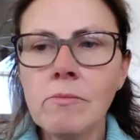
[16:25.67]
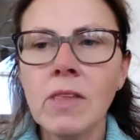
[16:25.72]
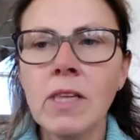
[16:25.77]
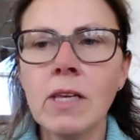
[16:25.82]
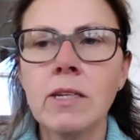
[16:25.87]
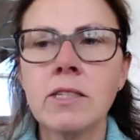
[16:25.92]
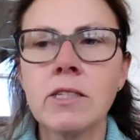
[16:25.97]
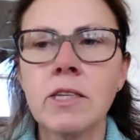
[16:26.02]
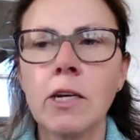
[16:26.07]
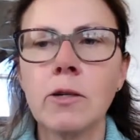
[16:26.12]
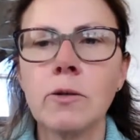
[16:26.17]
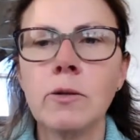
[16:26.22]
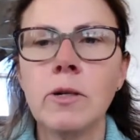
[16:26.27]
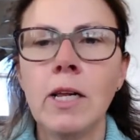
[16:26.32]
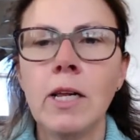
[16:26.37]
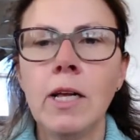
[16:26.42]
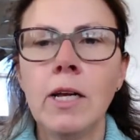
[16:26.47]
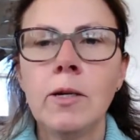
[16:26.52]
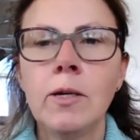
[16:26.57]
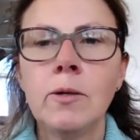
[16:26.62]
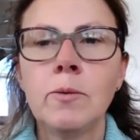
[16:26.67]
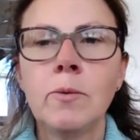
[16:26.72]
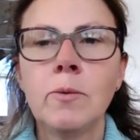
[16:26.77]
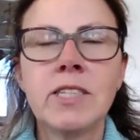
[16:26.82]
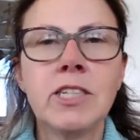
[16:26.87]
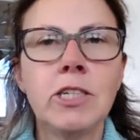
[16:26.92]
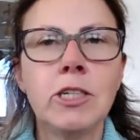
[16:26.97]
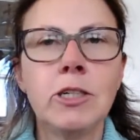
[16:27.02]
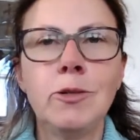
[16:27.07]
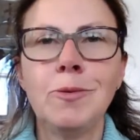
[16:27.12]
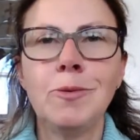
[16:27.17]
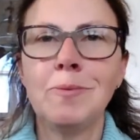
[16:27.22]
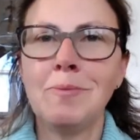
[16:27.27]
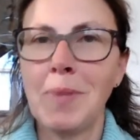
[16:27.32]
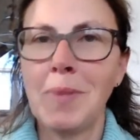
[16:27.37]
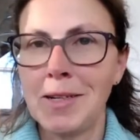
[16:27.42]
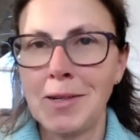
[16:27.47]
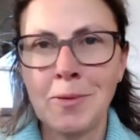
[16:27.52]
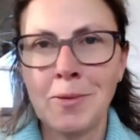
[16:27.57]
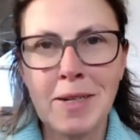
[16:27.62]
So whilst you
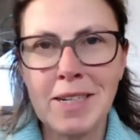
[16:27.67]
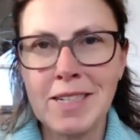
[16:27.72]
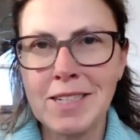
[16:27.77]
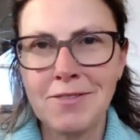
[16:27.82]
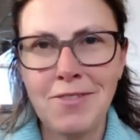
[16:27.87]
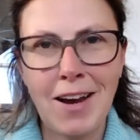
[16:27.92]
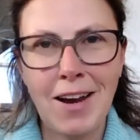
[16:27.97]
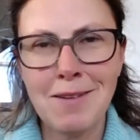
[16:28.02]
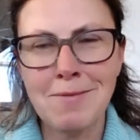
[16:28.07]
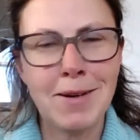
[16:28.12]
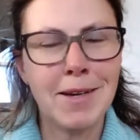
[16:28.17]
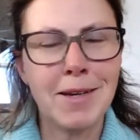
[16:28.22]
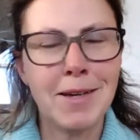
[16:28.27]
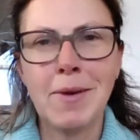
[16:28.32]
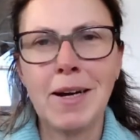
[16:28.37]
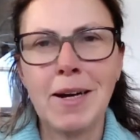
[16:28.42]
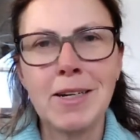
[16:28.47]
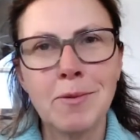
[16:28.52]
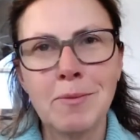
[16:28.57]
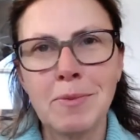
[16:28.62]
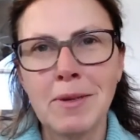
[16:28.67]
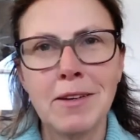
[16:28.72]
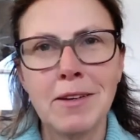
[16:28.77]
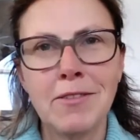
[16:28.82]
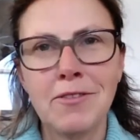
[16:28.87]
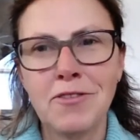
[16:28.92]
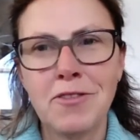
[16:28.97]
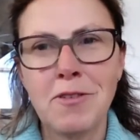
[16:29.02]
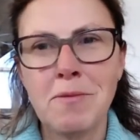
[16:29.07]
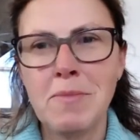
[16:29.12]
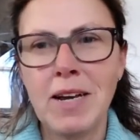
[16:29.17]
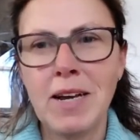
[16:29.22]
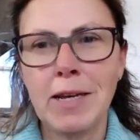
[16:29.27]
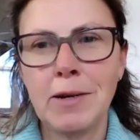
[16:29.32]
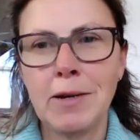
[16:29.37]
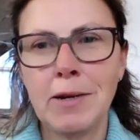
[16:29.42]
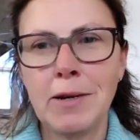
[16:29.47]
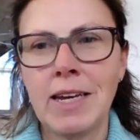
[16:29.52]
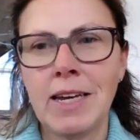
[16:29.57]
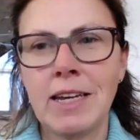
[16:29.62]
might not be a developer, you might not be familiar
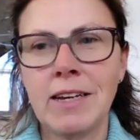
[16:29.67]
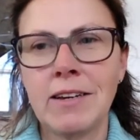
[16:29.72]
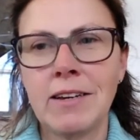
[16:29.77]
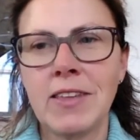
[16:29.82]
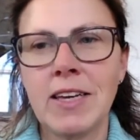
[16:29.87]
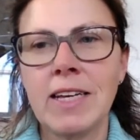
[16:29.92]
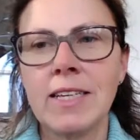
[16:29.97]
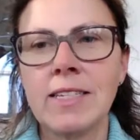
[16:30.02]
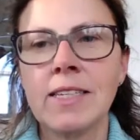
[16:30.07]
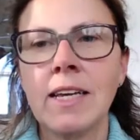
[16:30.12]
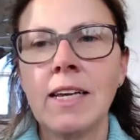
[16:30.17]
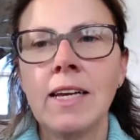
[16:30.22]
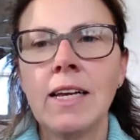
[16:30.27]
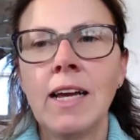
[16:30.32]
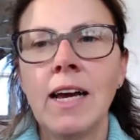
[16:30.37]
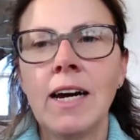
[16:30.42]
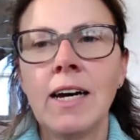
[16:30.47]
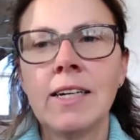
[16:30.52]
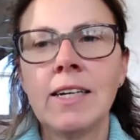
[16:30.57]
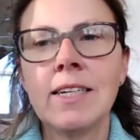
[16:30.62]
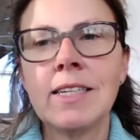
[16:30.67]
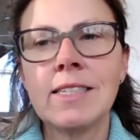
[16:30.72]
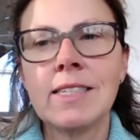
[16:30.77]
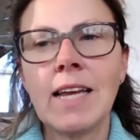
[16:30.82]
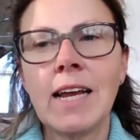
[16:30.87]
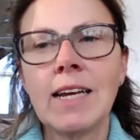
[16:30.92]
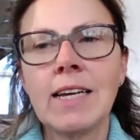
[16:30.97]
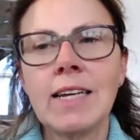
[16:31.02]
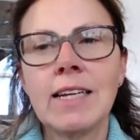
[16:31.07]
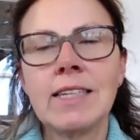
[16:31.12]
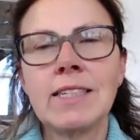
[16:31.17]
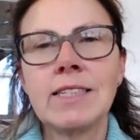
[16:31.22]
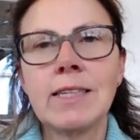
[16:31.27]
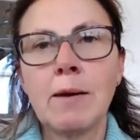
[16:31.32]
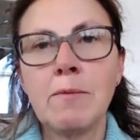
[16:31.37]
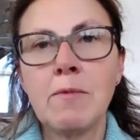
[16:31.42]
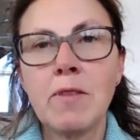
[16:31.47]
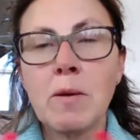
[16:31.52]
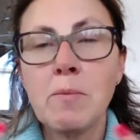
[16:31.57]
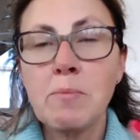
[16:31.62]
with any of this, understanding some
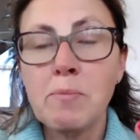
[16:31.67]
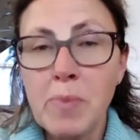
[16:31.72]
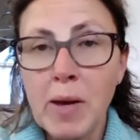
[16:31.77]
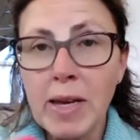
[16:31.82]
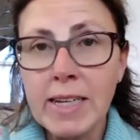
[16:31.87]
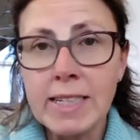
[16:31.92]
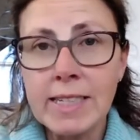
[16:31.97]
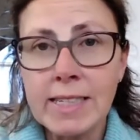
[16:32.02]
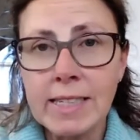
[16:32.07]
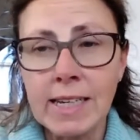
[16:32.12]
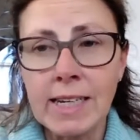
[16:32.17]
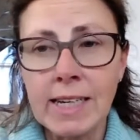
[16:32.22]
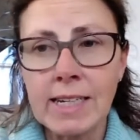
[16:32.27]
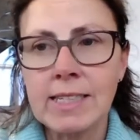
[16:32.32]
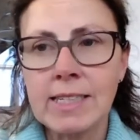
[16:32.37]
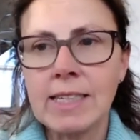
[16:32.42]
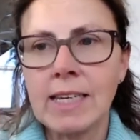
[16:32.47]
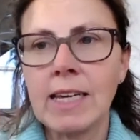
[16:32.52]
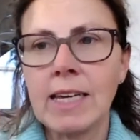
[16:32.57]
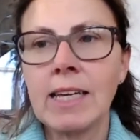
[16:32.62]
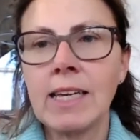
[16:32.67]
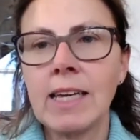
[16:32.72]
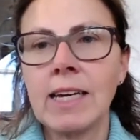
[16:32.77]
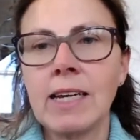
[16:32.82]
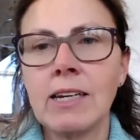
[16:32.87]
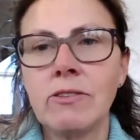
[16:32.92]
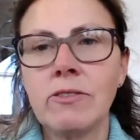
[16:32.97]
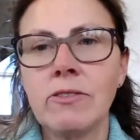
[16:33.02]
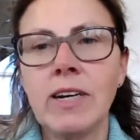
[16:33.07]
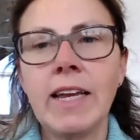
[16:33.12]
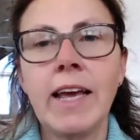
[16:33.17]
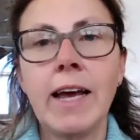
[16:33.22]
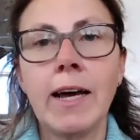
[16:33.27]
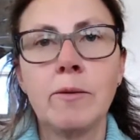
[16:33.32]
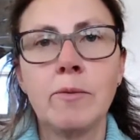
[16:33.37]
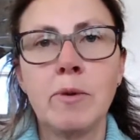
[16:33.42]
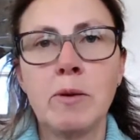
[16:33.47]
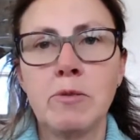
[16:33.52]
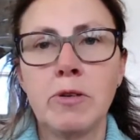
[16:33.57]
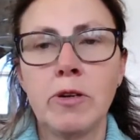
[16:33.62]
of the basics can really
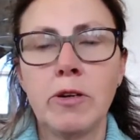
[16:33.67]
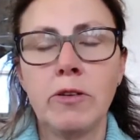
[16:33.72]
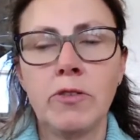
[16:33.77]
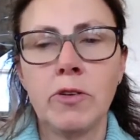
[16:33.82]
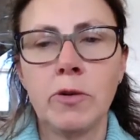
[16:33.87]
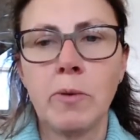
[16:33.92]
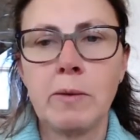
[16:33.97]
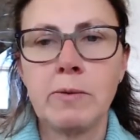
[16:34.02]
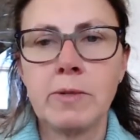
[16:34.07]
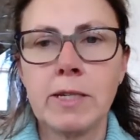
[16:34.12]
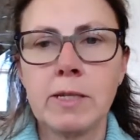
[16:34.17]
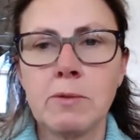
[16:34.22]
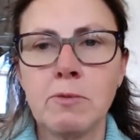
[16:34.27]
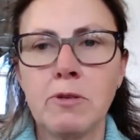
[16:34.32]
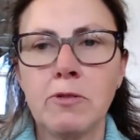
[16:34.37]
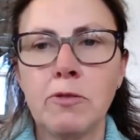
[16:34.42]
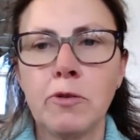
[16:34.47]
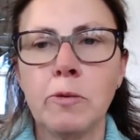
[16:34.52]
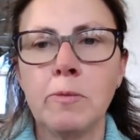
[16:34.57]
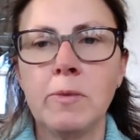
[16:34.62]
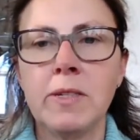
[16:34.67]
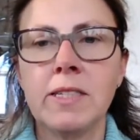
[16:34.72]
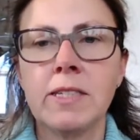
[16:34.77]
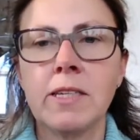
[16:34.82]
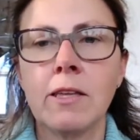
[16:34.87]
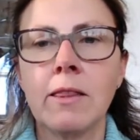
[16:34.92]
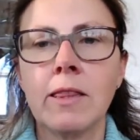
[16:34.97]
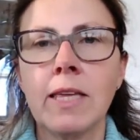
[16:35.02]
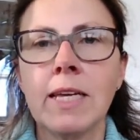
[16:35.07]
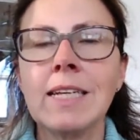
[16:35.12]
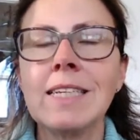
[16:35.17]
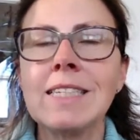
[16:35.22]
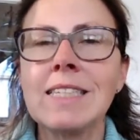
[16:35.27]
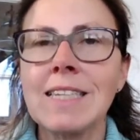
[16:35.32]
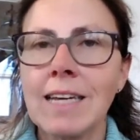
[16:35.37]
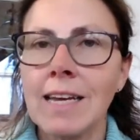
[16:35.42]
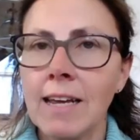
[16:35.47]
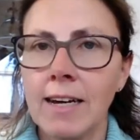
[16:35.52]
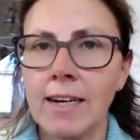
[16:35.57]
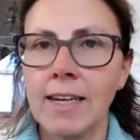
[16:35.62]
help improve your website's performance. So things
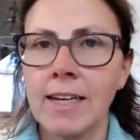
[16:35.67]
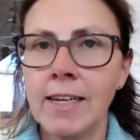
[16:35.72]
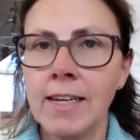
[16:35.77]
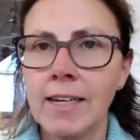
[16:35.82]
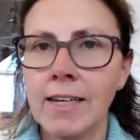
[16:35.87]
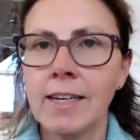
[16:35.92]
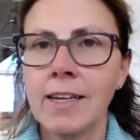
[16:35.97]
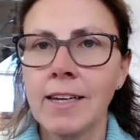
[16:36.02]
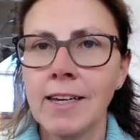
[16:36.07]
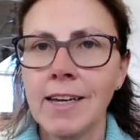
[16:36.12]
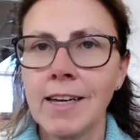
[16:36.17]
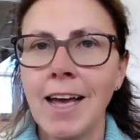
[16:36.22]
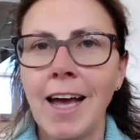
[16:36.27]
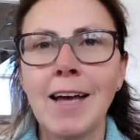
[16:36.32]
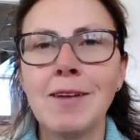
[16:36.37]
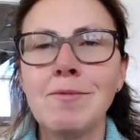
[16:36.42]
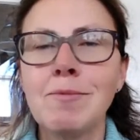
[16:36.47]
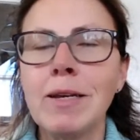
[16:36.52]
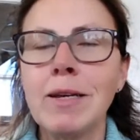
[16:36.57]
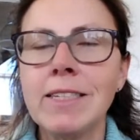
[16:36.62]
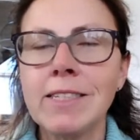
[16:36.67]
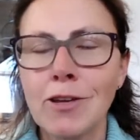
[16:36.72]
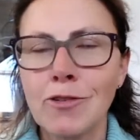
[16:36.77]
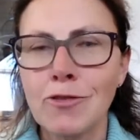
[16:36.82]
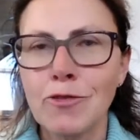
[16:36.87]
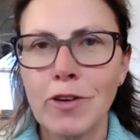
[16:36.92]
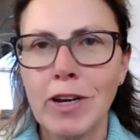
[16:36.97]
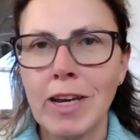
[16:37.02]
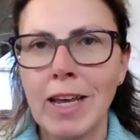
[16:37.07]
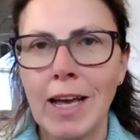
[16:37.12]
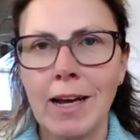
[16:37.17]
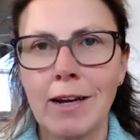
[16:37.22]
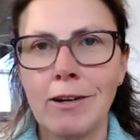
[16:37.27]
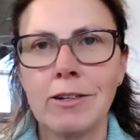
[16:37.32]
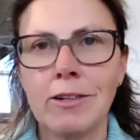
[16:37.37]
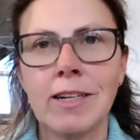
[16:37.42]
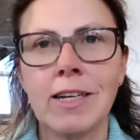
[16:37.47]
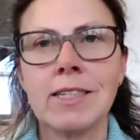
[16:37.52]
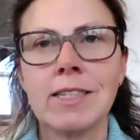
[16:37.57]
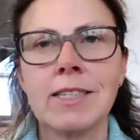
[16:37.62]
like, and please don't freak out,
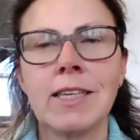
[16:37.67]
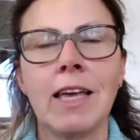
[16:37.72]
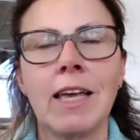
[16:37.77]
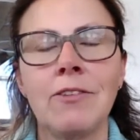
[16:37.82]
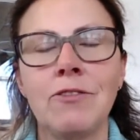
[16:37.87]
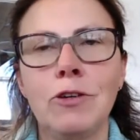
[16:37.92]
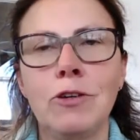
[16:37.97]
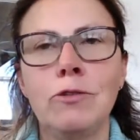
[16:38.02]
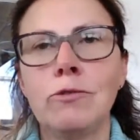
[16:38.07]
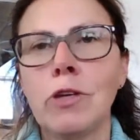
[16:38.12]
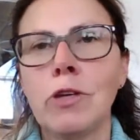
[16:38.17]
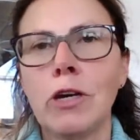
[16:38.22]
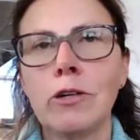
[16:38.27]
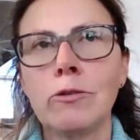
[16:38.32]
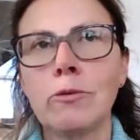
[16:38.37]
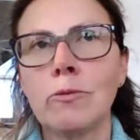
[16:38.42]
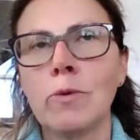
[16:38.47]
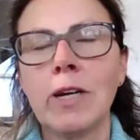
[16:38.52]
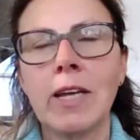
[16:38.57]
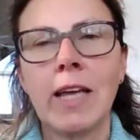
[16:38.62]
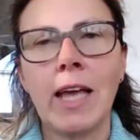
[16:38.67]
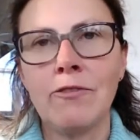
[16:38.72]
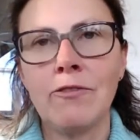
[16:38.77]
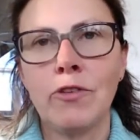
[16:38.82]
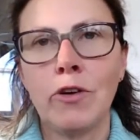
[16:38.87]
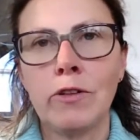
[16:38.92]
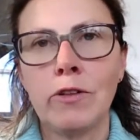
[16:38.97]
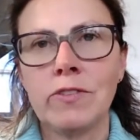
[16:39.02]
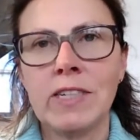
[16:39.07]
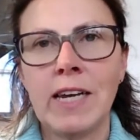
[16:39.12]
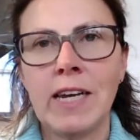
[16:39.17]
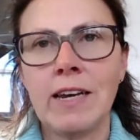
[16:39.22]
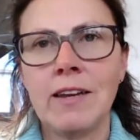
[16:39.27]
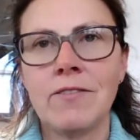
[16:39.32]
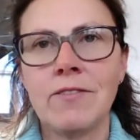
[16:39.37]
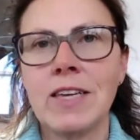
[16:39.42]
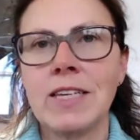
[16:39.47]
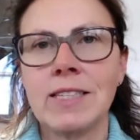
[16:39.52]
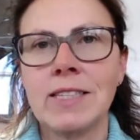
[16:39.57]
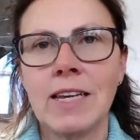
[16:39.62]
because if you don't want to get involved in any of
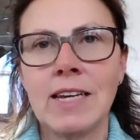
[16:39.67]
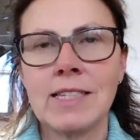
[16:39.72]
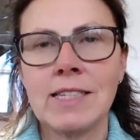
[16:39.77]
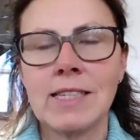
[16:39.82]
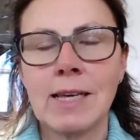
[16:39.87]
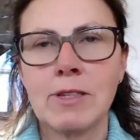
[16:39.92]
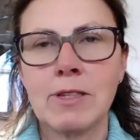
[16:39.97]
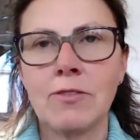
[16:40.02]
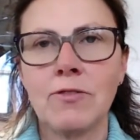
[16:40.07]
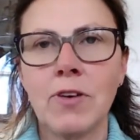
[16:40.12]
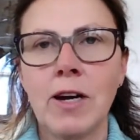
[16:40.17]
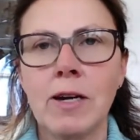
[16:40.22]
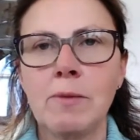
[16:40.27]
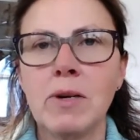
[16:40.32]
this, then it's absolutely fine.